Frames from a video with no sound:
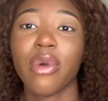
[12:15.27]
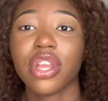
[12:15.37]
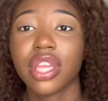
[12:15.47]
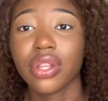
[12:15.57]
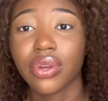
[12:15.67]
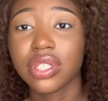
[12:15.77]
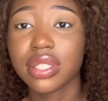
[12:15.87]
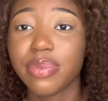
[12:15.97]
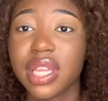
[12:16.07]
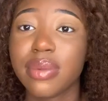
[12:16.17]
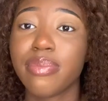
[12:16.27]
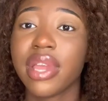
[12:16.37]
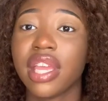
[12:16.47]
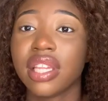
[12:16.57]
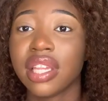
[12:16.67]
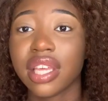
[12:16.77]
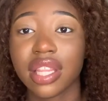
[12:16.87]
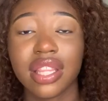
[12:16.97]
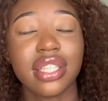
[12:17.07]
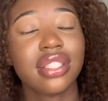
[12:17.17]
noises being made, nigga
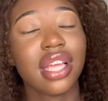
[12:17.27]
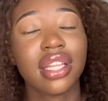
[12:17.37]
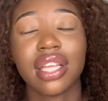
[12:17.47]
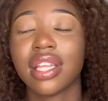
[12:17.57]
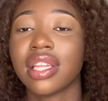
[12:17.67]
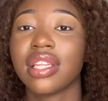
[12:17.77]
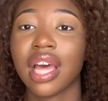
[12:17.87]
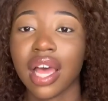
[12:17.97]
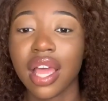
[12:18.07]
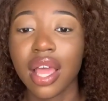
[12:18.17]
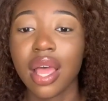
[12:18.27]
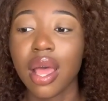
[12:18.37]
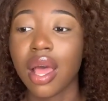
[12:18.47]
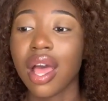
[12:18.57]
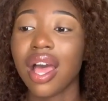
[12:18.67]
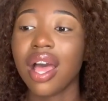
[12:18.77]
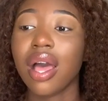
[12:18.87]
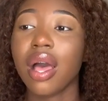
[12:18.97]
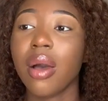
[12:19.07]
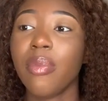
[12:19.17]
this, da da da da da.
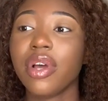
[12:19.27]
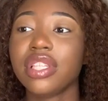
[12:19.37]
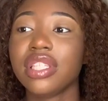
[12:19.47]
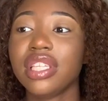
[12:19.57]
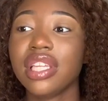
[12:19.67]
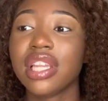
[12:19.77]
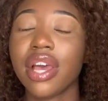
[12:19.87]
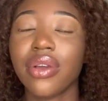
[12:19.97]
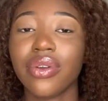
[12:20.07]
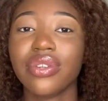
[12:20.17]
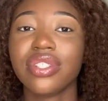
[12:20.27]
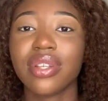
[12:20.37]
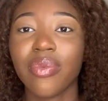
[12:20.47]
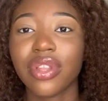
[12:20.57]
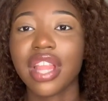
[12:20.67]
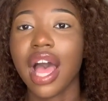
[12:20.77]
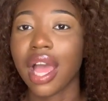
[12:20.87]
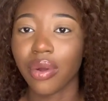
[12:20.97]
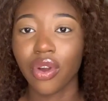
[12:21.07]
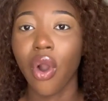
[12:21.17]
But to see now someone that I
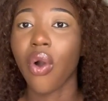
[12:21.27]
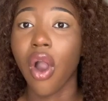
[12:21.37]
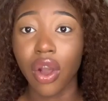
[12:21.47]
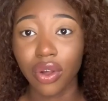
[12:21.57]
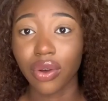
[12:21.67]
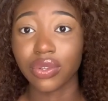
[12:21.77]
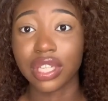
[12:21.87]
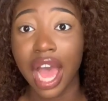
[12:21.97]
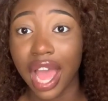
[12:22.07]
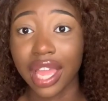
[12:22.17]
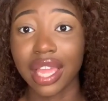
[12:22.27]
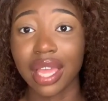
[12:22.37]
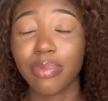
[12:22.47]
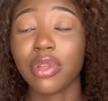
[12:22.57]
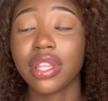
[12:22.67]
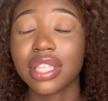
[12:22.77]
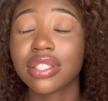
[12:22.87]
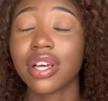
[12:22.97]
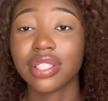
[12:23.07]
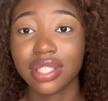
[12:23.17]
would call uncle die in police
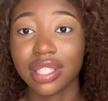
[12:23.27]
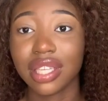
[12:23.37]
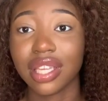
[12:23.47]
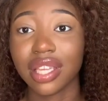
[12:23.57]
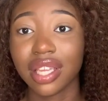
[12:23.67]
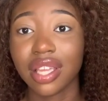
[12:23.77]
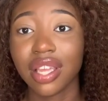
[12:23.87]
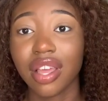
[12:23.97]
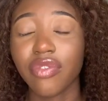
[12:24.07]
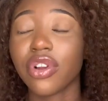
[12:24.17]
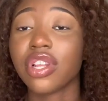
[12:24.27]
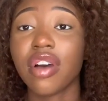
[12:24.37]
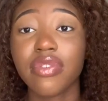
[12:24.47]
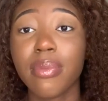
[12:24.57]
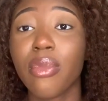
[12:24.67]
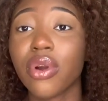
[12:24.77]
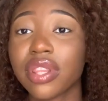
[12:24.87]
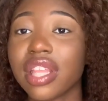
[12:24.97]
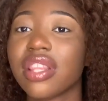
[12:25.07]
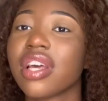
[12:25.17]
custody for nothing more
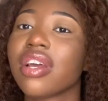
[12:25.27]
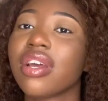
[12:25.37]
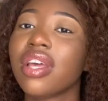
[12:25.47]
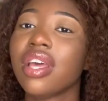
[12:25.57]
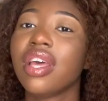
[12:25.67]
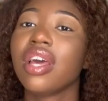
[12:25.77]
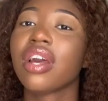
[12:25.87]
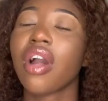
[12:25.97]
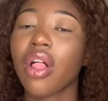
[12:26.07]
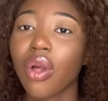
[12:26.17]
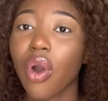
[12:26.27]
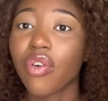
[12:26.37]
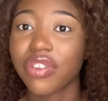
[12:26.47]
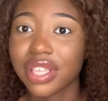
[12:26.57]
than the colour of his